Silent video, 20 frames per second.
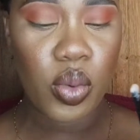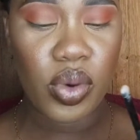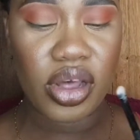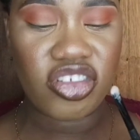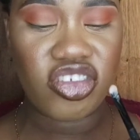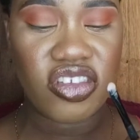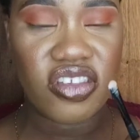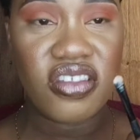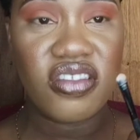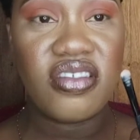
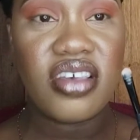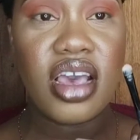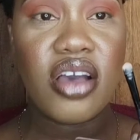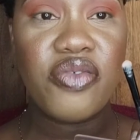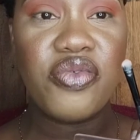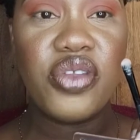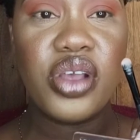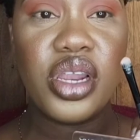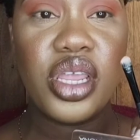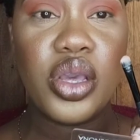which is
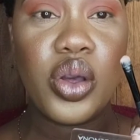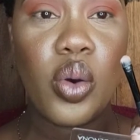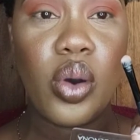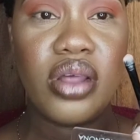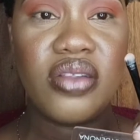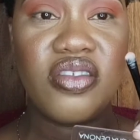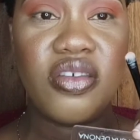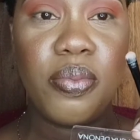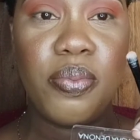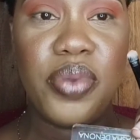definitely
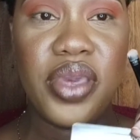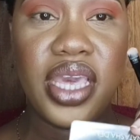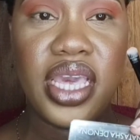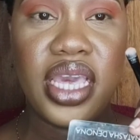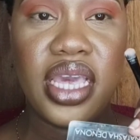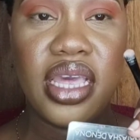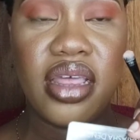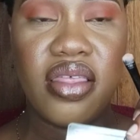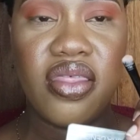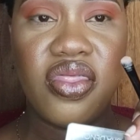going to
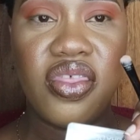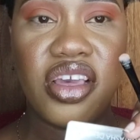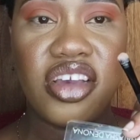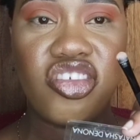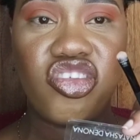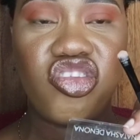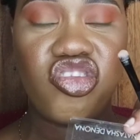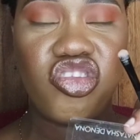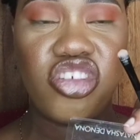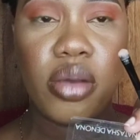be
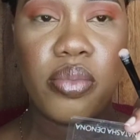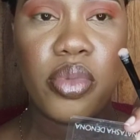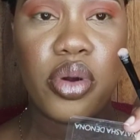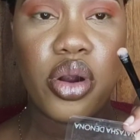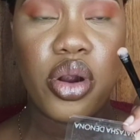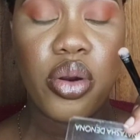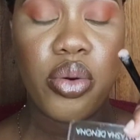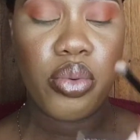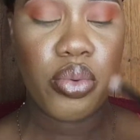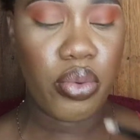this
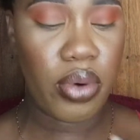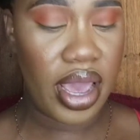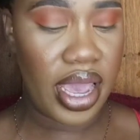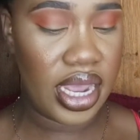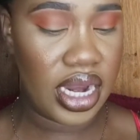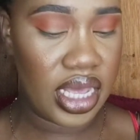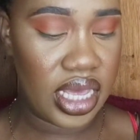shimmer right